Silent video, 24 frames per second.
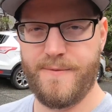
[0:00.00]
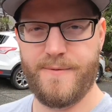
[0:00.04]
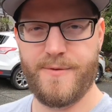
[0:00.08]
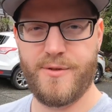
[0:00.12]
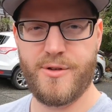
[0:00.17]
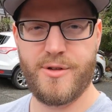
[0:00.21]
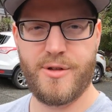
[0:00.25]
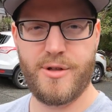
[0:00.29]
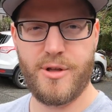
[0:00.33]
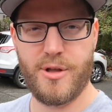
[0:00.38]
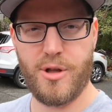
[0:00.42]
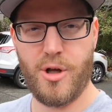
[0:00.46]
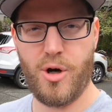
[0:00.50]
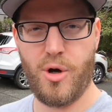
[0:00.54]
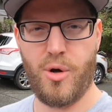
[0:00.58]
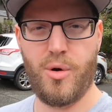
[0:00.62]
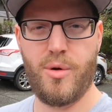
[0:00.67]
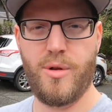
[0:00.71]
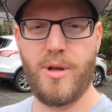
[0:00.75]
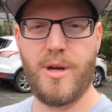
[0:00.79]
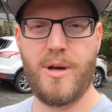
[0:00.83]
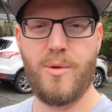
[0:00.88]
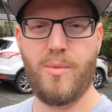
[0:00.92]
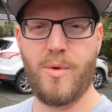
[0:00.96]

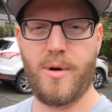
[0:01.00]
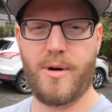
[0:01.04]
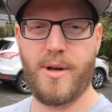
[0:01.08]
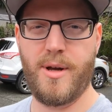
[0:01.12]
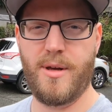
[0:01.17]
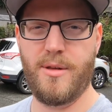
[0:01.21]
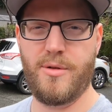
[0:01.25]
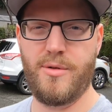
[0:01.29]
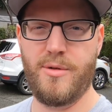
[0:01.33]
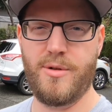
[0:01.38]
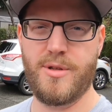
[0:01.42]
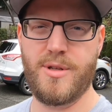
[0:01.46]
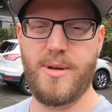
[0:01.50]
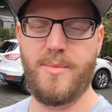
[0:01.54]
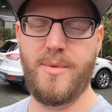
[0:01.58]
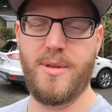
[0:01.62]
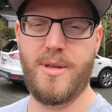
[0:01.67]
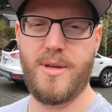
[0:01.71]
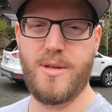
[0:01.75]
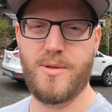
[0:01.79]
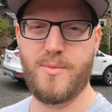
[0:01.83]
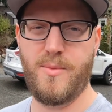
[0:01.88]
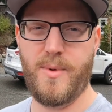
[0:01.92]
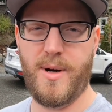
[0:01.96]
Slowly working through some
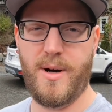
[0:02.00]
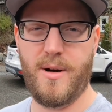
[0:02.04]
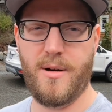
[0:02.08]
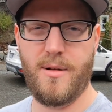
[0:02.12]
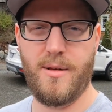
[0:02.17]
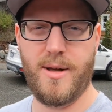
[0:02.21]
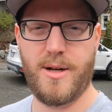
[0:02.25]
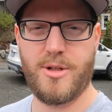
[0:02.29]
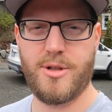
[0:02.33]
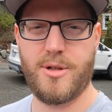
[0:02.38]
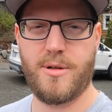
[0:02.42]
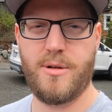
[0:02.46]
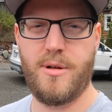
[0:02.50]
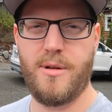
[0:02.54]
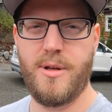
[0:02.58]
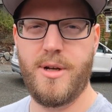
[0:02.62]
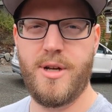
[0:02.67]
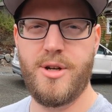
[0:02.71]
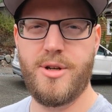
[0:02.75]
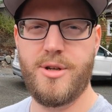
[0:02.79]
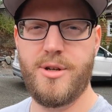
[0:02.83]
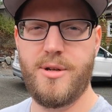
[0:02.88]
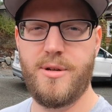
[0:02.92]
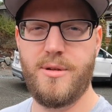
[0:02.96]
of these weird electrical
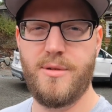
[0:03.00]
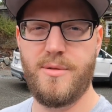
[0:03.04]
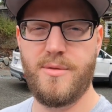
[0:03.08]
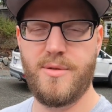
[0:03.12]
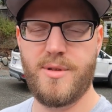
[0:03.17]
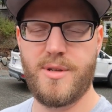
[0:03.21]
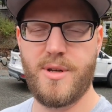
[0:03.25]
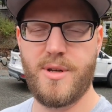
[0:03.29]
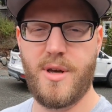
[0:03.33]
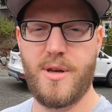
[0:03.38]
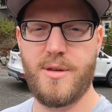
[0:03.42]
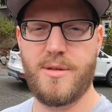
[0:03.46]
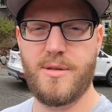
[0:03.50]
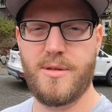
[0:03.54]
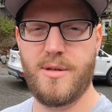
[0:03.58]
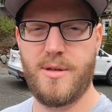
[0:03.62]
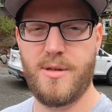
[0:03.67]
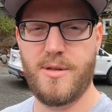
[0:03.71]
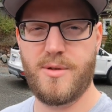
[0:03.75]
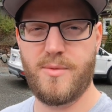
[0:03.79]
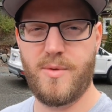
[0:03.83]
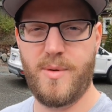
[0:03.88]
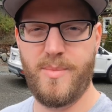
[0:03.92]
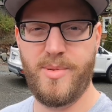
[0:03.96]
issues
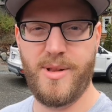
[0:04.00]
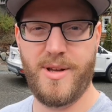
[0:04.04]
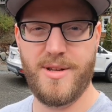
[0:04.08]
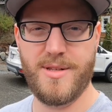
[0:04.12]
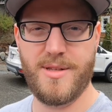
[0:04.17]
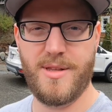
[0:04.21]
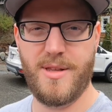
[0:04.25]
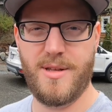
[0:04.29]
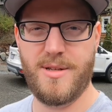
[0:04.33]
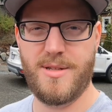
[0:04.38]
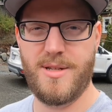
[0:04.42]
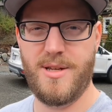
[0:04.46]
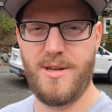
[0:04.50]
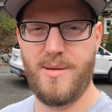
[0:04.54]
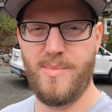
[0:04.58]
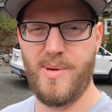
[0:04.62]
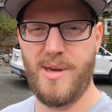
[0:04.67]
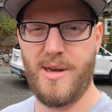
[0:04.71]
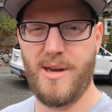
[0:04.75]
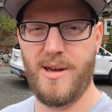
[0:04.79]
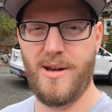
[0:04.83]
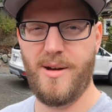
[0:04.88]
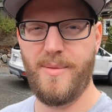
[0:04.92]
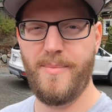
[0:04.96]
since replacing the
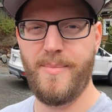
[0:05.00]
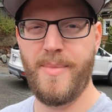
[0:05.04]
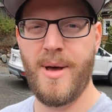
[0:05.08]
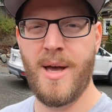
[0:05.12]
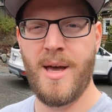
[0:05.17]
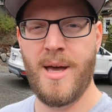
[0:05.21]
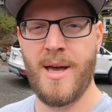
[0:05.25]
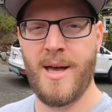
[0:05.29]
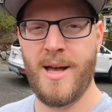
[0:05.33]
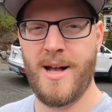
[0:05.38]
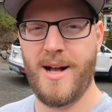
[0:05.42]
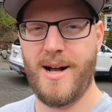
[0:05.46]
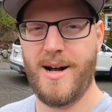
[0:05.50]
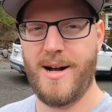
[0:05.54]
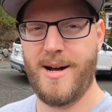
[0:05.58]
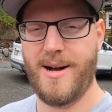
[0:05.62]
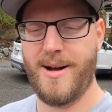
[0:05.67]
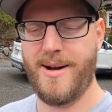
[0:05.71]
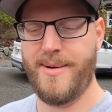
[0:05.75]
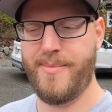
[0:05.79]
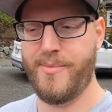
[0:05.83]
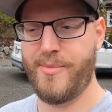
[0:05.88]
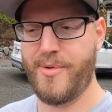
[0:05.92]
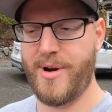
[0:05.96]
TPM.
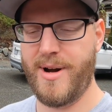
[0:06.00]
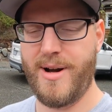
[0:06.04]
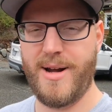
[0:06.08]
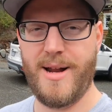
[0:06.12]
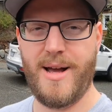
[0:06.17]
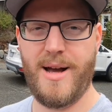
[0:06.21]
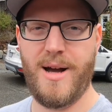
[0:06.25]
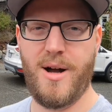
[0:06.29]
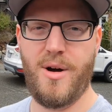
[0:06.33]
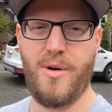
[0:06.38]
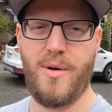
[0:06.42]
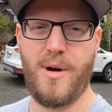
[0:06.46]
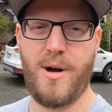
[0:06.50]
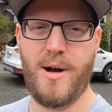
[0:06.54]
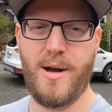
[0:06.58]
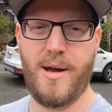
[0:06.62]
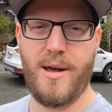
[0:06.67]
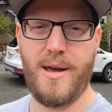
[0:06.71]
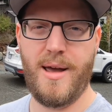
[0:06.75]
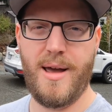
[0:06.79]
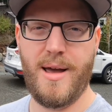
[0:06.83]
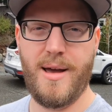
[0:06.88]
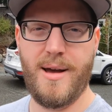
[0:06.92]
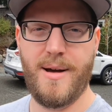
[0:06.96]
Right now, I
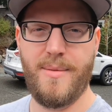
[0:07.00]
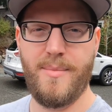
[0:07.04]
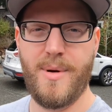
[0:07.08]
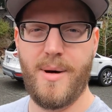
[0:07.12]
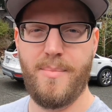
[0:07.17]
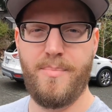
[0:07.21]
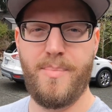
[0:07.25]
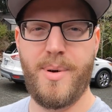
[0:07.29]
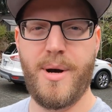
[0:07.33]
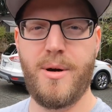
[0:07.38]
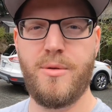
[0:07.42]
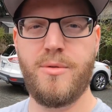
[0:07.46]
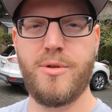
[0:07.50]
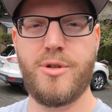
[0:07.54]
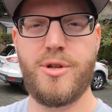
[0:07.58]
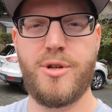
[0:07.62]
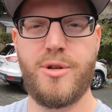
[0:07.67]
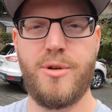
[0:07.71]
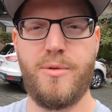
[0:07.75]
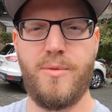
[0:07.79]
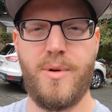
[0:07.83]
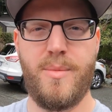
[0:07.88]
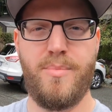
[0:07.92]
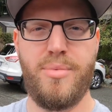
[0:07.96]
am about
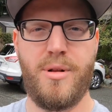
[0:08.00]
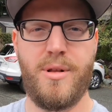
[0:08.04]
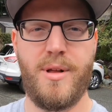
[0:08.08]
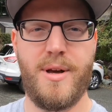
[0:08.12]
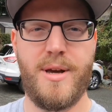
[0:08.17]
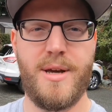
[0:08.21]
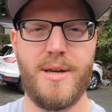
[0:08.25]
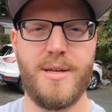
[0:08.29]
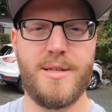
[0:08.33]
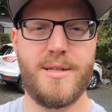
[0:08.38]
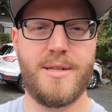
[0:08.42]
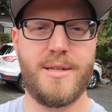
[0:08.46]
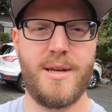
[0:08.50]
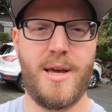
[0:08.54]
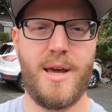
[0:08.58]
to replace